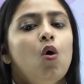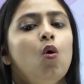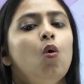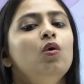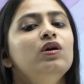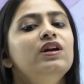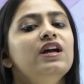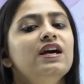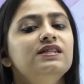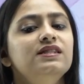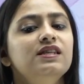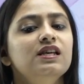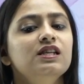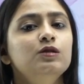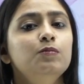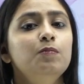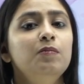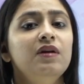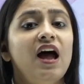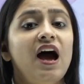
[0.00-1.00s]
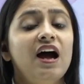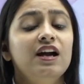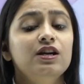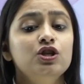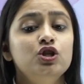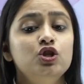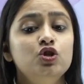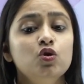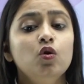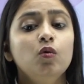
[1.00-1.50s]
Odysseus
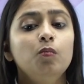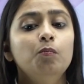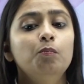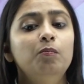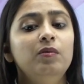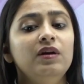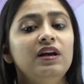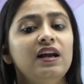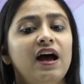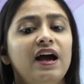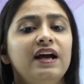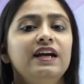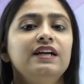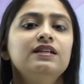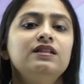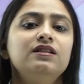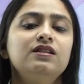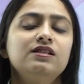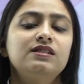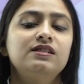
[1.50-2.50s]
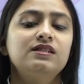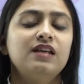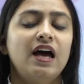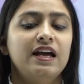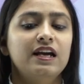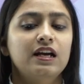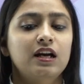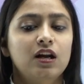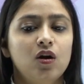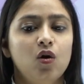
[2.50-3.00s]
planned to blind the
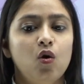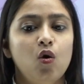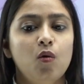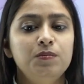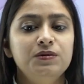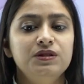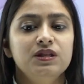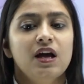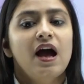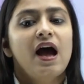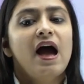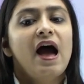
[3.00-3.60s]
Cyclops